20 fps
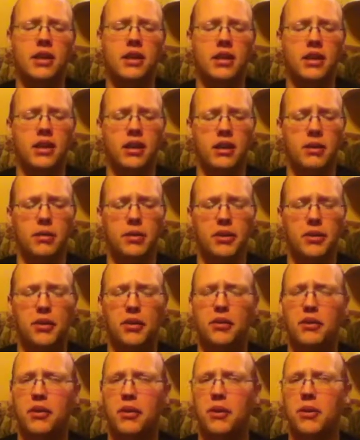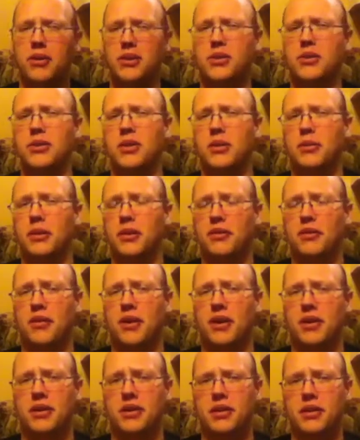but there were a few I was only able to
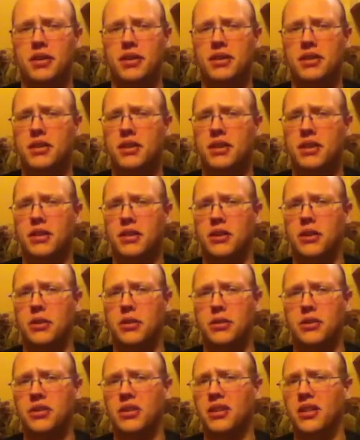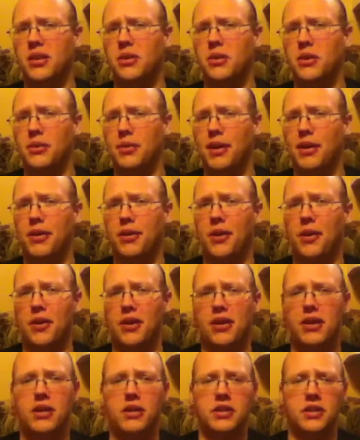find at Suncoast, and they were about
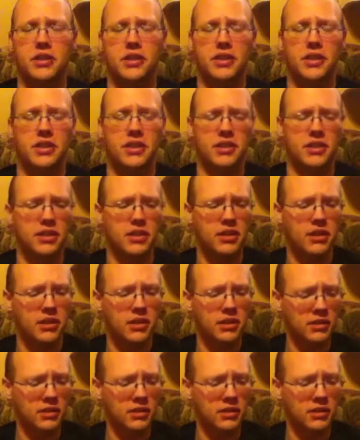$30 a disc.